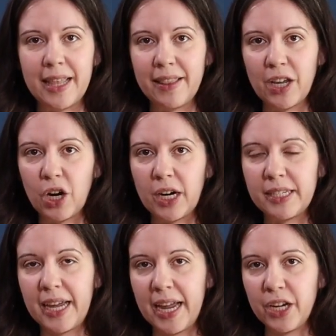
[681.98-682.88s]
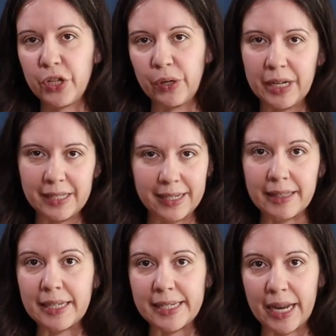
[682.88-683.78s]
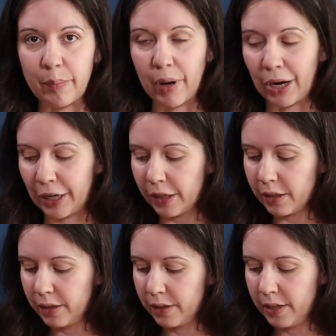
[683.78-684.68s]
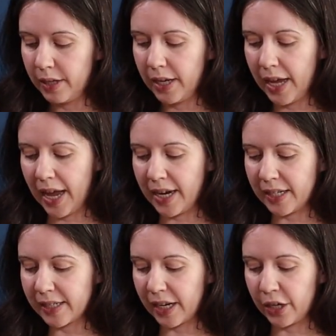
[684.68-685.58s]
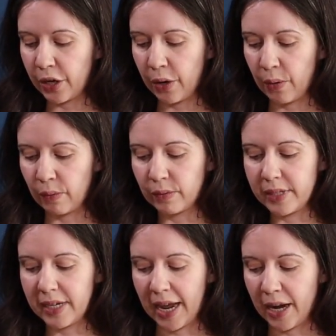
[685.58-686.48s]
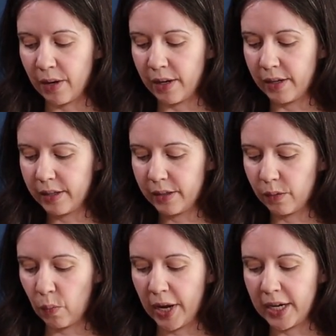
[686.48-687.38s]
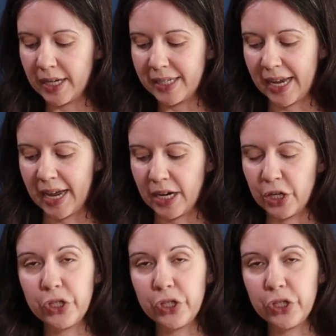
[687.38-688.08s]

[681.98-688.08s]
that there are 10 units in the 10 bar, and it's going to go 10, 1 10,